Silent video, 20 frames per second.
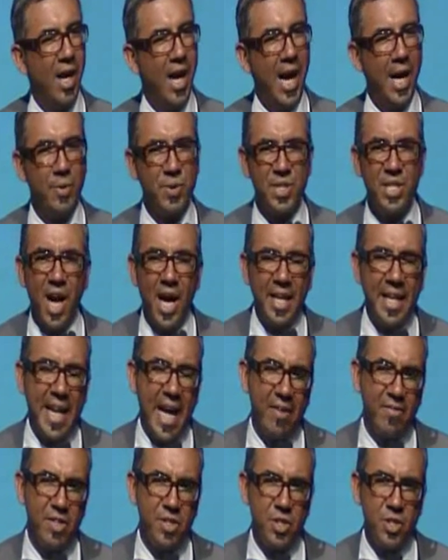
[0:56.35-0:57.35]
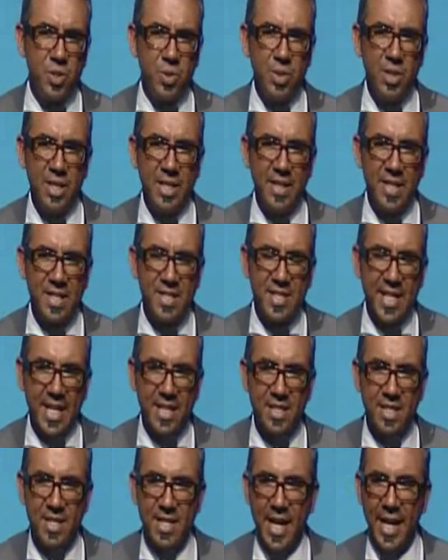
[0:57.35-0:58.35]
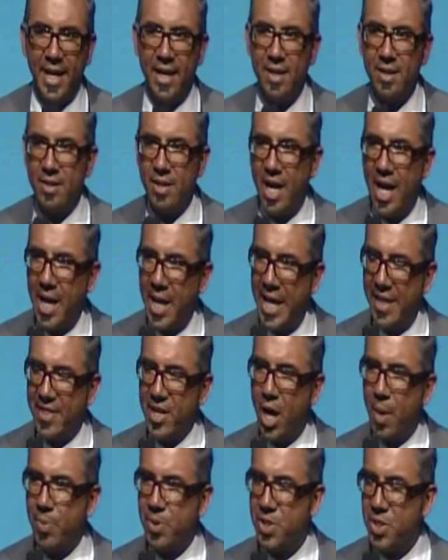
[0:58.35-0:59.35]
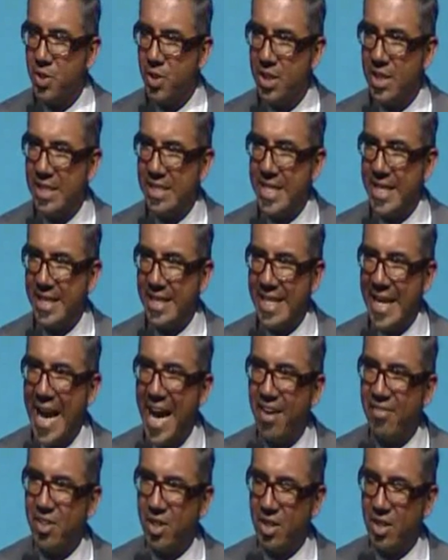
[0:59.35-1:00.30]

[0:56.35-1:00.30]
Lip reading: I was not an AVID student in the sense that I had the opportunity to take the AVID